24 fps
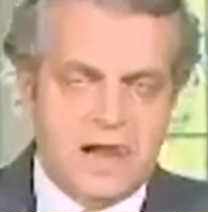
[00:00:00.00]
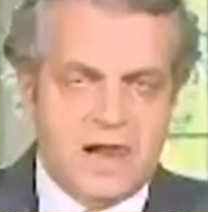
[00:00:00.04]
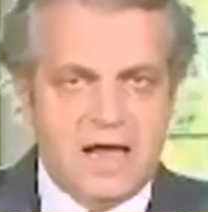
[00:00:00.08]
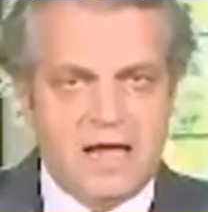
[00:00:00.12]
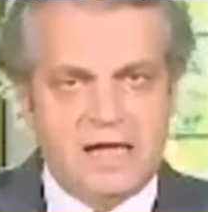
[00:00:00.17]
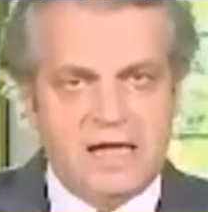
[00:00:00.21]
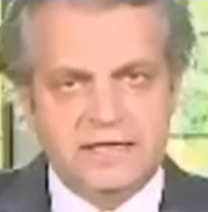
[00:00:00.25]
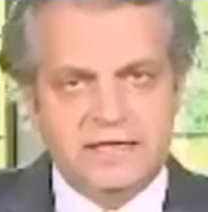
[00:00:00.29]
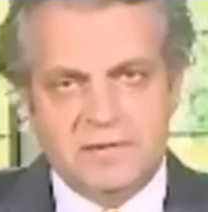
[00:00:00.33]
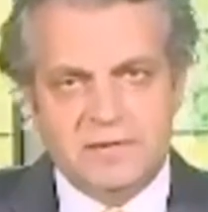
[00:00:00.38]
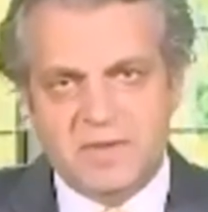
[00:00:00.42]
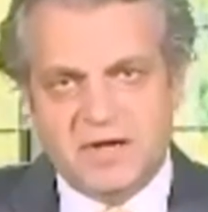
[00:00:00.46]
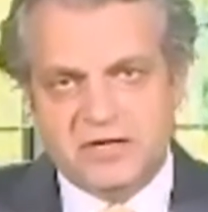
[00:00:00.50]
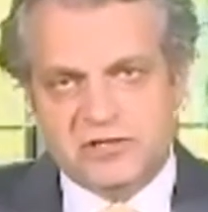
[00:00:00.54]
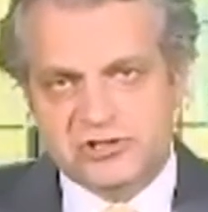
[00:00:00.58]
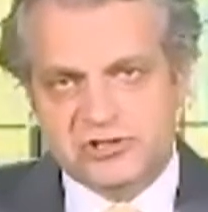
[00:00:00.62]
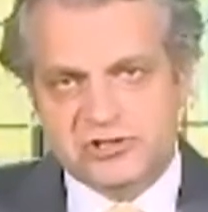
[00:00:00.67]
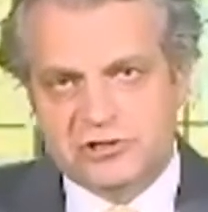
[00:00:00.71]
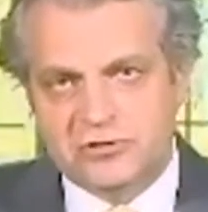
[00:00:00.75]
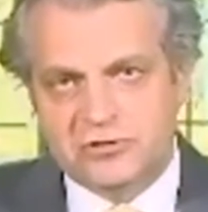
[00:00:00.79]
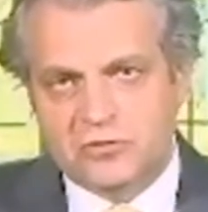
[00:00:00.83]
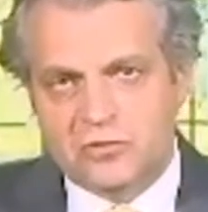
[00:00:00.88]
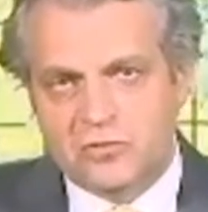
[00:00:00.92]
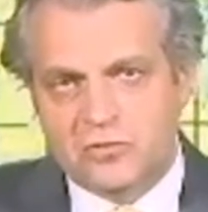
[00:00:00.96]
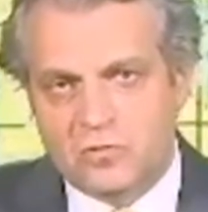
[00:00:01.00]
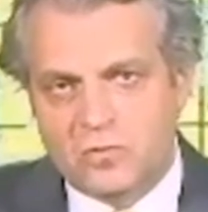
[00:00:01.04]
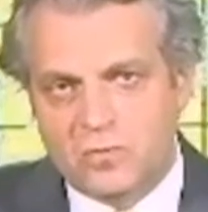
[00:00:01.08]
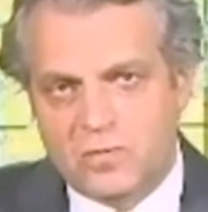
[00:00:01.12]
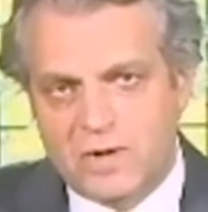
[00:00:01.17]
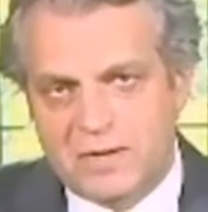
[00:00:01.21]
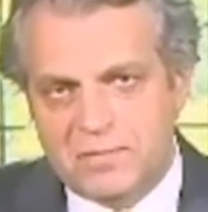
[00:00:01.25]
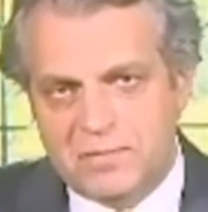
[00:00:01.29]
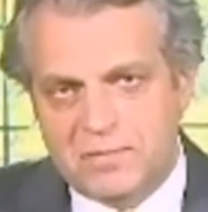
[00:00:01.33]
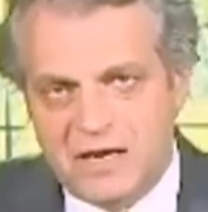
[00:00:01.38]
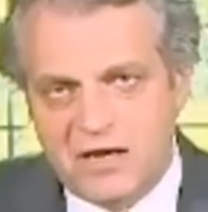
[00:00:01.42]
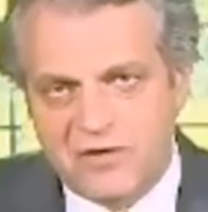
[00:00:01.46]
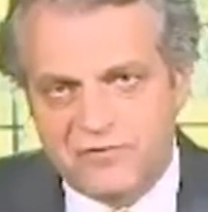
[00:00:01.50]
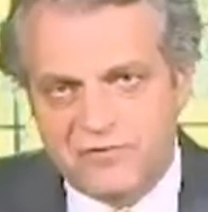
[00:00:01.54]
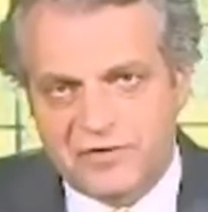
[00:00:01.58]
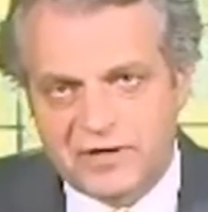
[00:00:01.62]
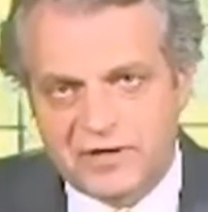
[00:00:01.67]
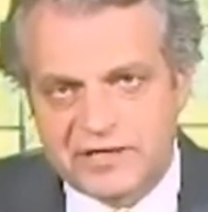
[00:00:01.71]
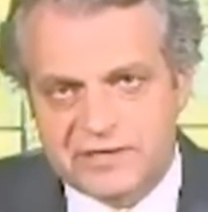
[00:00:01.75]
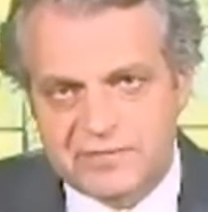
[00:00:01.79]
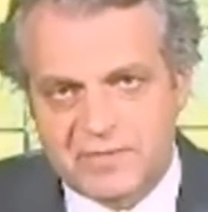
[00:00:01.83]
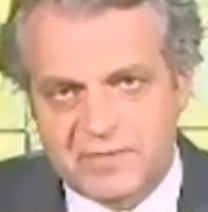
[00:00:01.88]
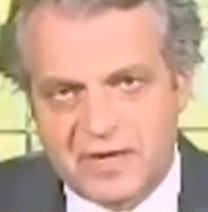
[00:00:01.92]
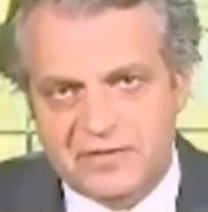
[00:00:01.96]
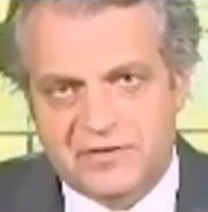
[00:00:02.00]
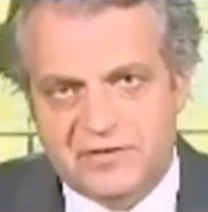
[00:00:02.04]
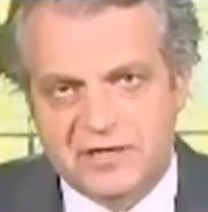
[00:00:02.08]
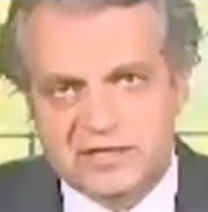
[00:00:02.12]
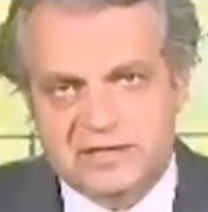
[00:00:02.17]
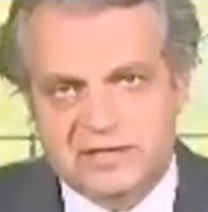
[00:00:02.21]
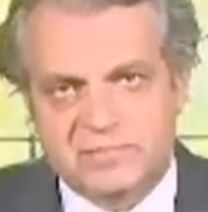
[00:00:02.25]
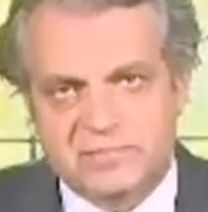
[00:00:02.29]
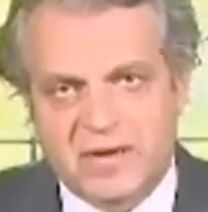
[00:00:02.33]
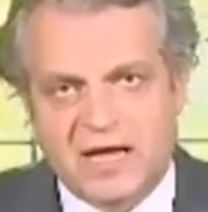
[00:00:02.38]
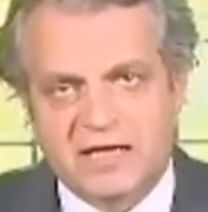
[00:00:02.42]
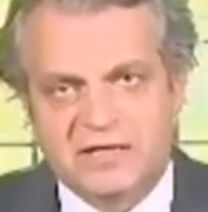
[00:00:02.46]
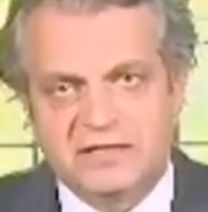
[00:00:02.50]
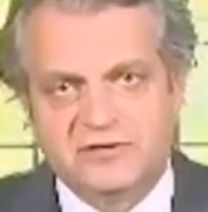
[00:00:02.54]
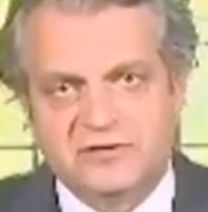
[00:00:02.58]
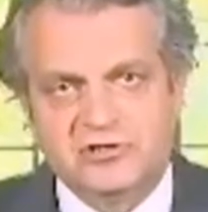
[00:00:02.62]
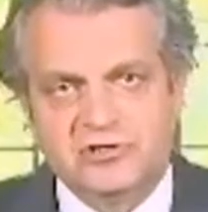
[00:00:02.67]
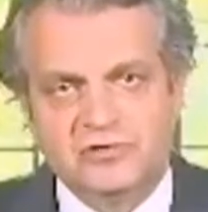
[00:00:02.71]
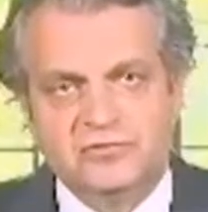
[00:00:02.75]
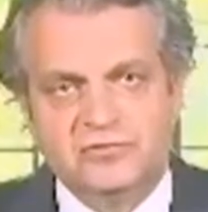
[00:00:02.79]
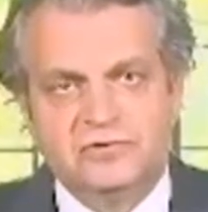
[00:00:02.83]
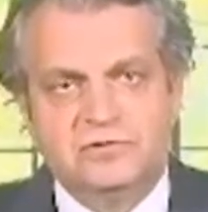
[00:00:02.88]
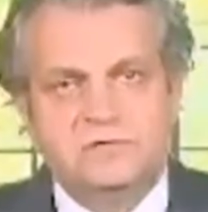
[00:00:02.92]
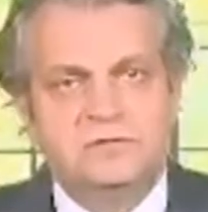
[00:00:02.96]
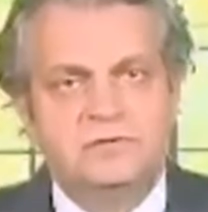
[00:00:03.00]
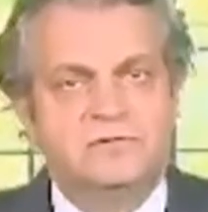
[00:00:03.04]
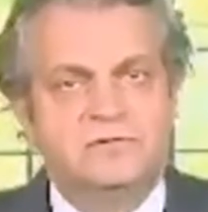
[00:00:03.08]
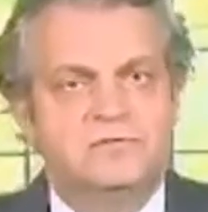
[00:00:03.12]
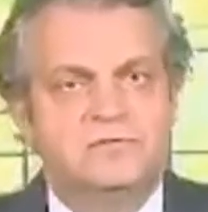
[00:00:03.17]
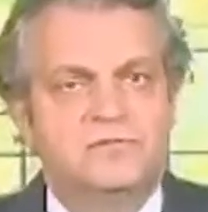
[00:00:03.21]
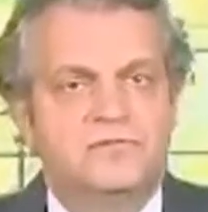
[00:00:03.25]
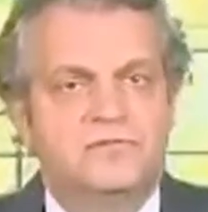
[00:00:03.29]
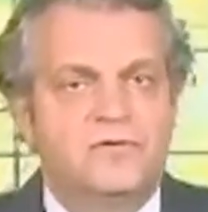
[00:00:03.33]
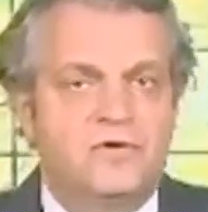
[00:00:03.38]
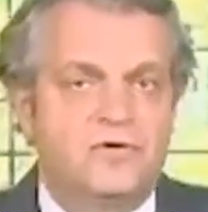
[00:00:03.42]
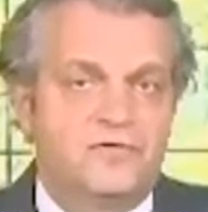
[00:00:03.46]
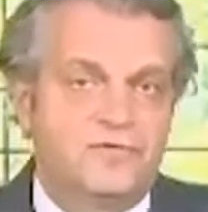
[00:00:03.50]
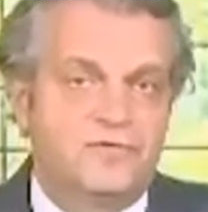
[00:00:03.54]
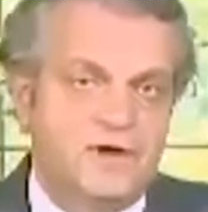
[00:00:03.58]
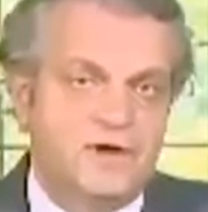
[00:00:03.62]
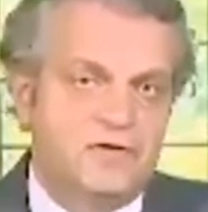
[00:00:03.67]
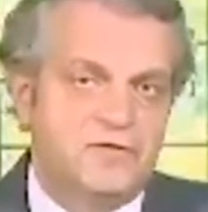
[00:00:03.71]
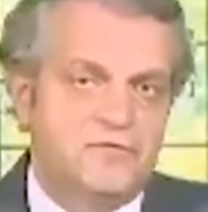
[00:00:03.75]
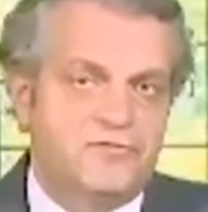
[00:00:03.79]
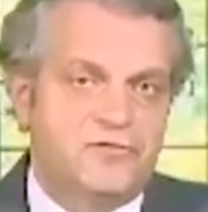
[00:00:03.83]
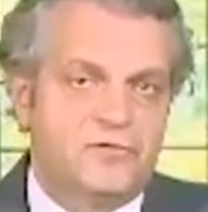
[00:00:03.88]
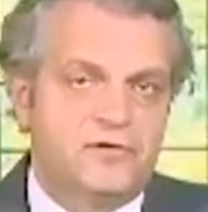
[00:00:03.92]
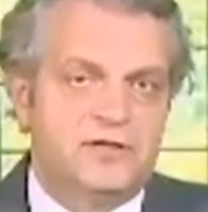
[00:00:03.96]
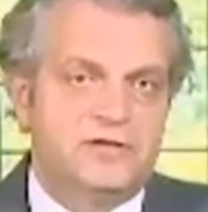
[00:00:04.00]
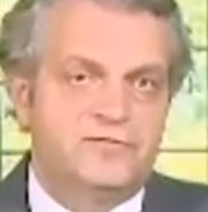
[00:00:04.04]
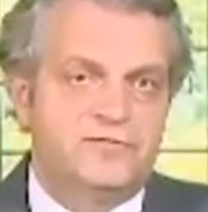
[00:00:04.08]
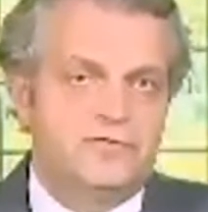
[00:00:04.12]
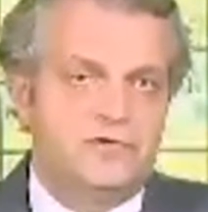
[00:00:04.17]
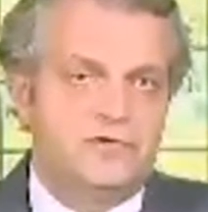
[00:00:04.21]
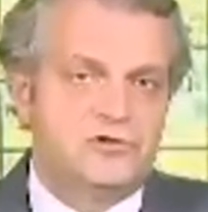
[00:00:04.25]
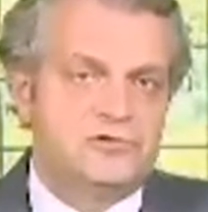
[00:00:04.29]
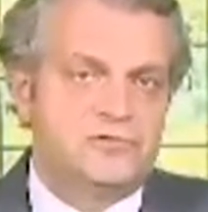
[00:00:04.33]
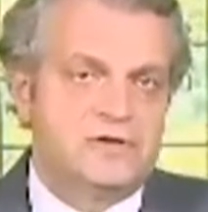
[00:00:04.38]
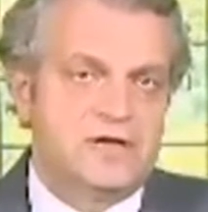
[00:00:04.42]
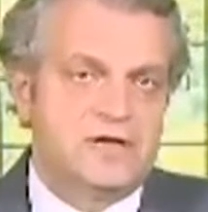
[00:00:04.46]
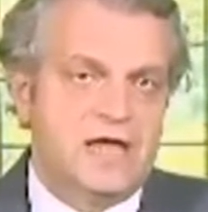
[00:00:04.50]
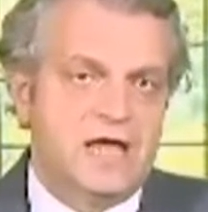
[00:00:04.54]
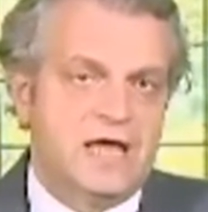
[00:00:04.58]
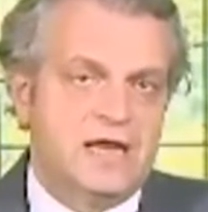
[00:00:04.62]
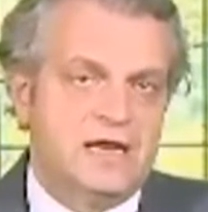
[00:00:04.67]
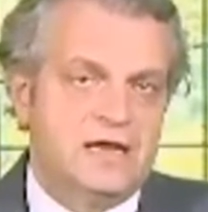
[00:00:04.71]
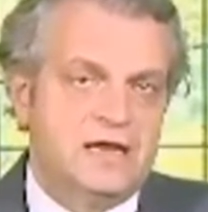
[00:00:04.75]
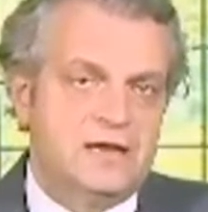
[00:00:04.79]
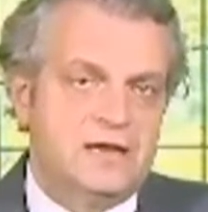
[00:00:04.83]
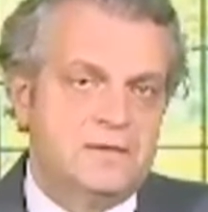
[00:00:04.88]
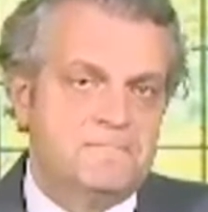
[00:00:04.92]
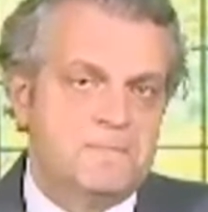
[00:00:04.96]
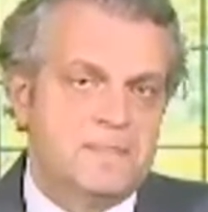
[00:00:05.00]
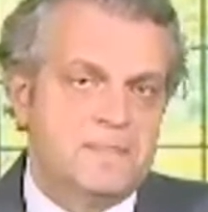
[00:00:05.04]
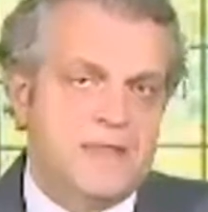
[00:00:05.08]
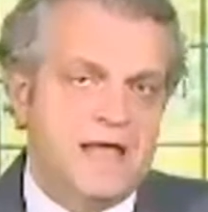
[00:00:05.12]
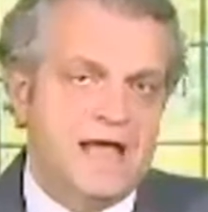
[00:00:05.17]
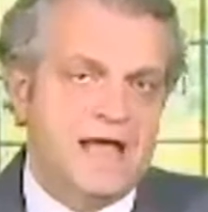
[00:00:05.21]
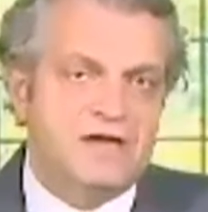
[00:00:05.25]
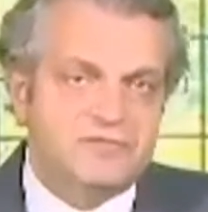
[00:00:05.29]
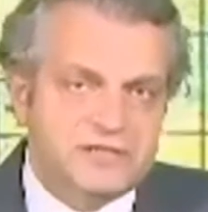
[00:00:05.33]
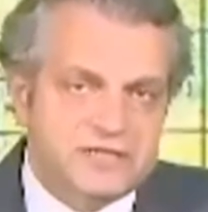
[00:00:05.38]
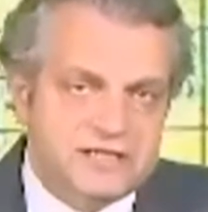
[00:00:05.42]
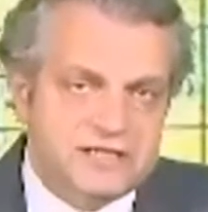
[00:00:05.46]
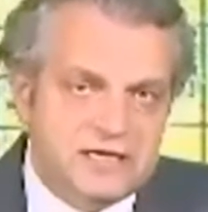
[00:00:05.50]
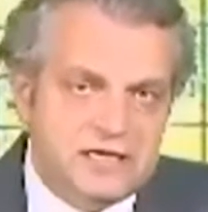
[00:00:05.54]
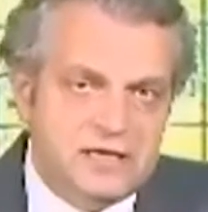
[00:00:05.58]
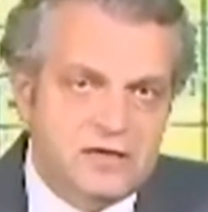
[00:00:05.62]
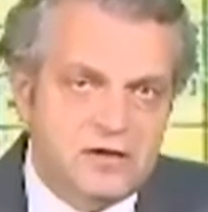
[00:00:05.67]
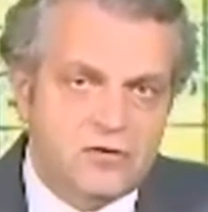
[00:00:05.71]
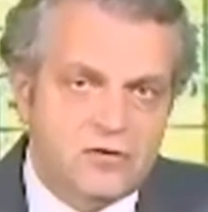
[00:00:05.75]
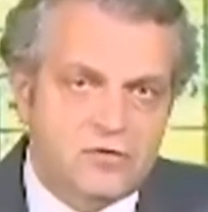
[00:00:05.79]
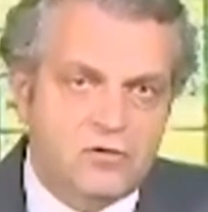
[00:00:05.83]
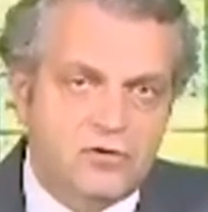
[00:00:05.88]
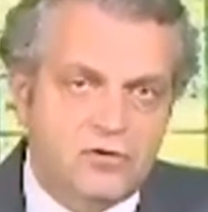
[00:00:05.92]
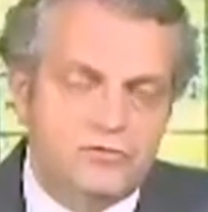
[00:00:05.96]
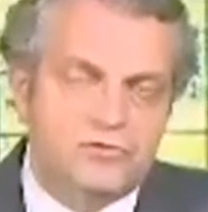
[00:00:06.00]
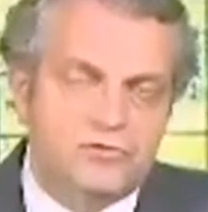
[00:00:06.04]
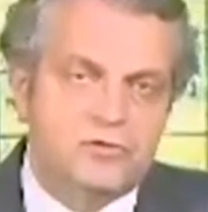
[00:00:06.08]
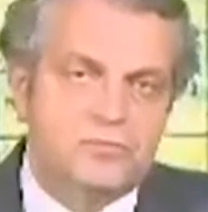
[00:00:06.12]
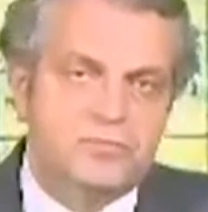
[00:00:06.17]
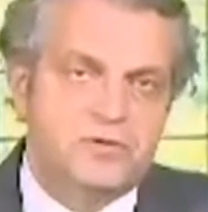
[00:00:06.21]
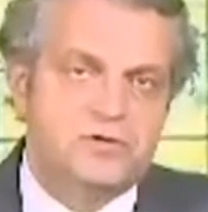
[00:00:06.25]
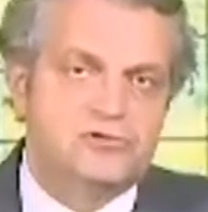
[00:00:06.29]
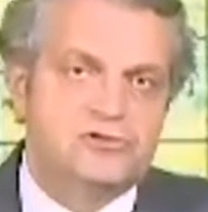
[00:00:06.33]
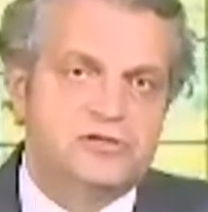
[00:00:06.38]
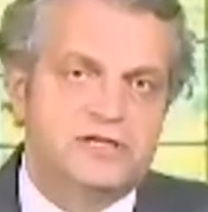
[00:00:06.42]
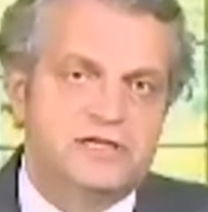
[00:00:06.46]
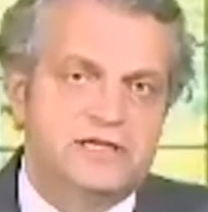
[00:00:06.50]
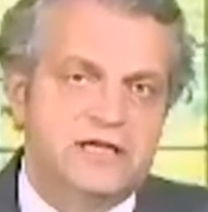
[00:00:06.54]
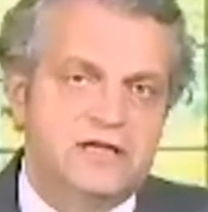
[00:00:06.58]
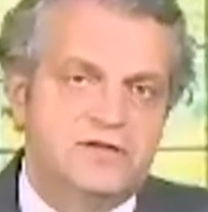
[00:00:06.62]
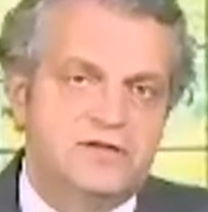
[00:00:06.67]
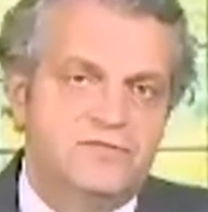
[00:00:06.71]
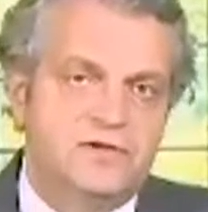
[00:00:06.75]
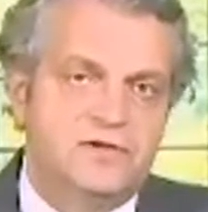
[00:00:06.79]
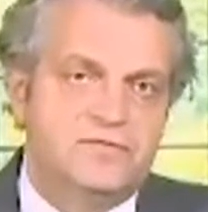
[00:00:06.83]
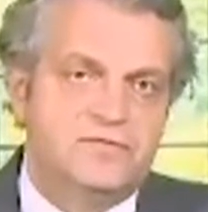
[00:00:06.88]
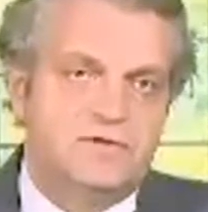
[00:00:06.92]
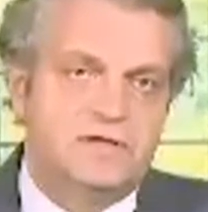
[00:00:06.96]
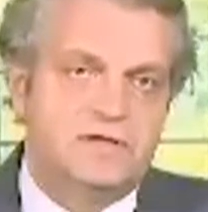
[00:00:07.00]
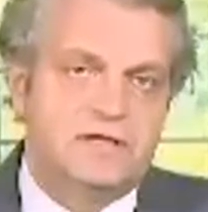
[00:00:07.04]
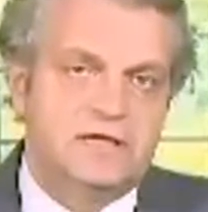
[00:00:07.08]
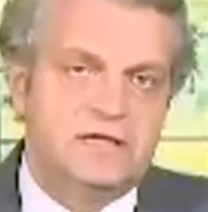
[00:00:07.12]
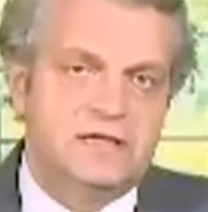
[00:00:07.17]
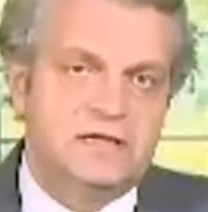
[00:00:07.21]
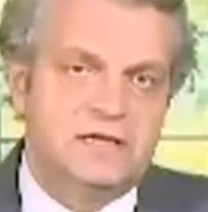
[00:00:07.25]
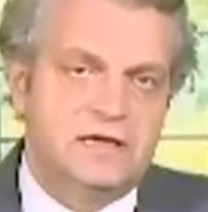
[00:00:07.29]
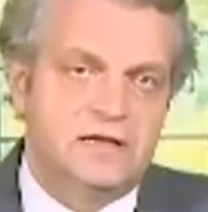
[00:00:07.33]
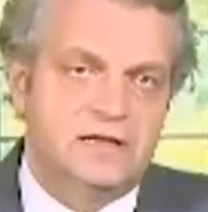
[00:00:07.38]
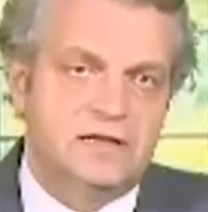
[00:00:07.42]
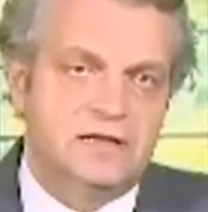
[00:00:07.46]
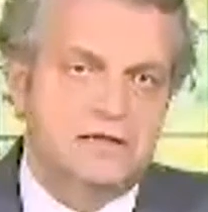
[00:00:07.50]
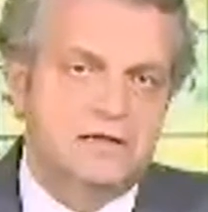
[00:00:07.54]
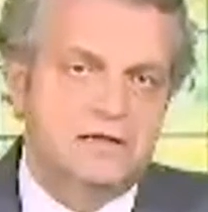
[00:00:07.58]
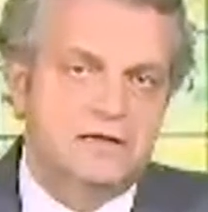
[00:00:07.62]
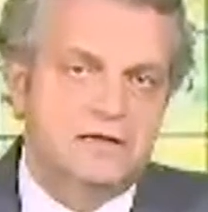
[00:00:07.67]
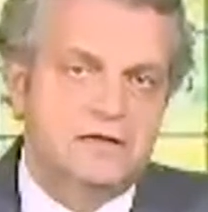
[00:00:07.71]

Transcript: As I mentioned, when many of us met this past June for our very first virtual gathering, I've seen your contributions in vivid detail.